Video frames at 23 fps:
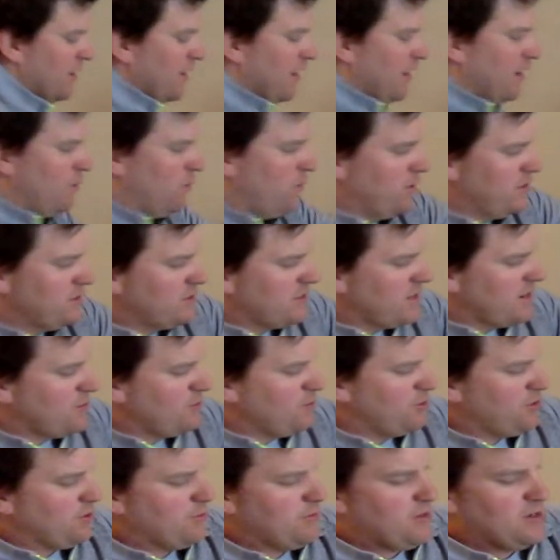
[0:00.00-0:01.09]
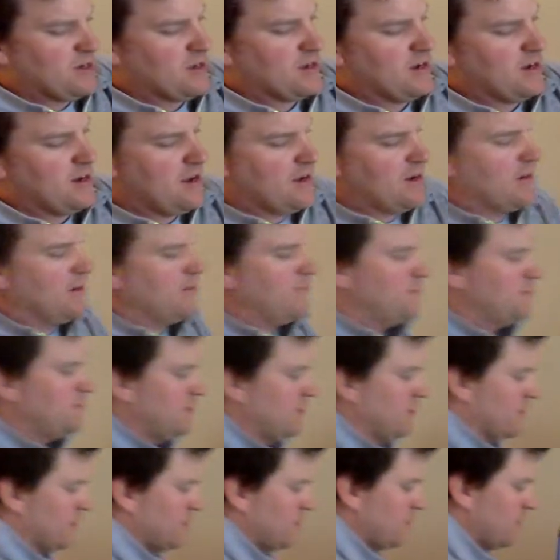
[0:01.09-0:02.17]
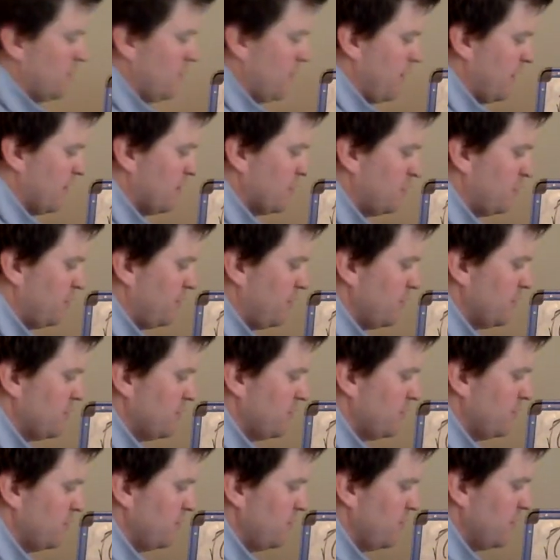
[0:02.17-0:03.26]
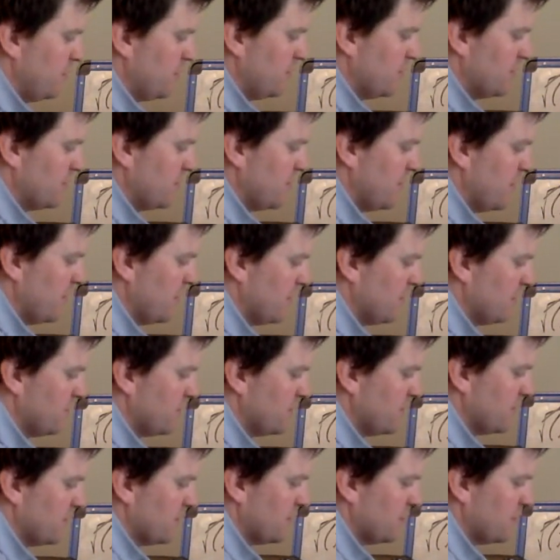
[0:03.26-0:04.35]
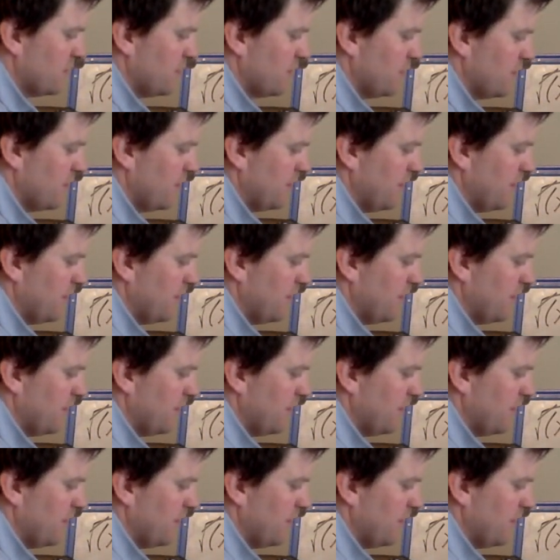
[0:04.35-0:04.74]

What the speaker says: and one time with it being a negative 6, so x plus 2 equals negative 6.